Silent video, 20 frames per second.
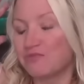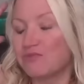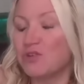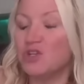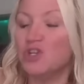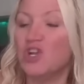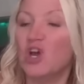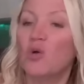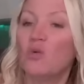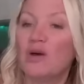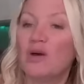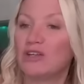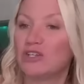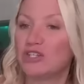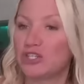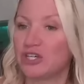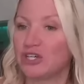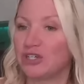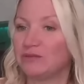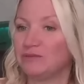No
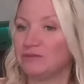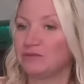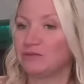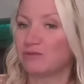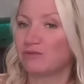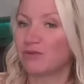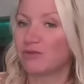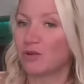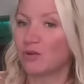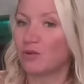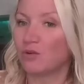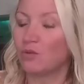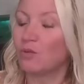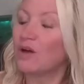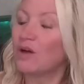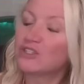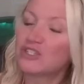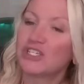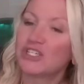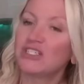Welcher.
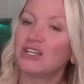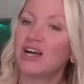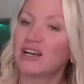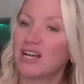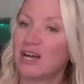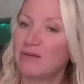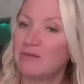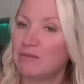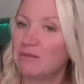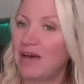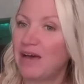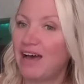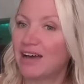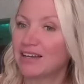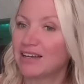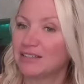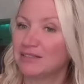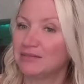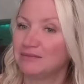Welcher's not coming back.